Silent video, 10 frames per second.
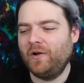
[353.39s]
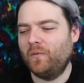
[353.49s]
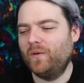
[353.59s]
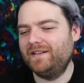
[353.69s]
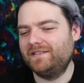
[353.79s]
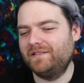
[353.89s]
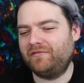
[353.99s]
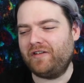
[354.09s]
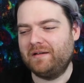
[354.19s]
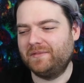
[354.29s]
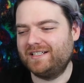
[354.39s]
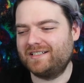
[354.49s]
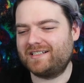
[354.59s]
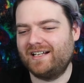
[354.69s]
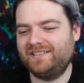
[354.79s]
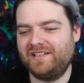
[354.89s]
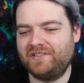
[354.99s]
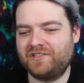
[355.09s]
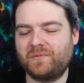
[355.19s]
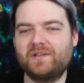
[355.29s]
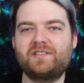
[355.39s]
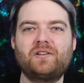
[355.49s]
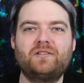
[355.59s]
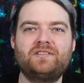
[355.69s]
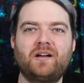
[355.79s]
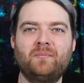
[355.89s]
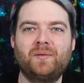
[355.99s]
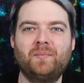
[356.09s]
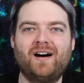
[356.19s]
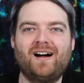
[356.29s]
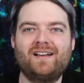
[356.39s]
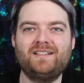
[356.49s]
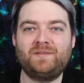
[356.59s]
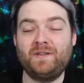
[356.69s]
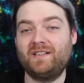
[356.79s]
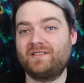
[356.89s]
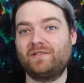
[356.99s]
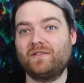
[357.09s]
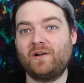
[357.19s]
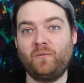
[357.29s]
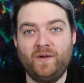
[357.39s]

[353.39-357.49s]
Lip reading: When the family decides they just want to start dumping bodies because they're like,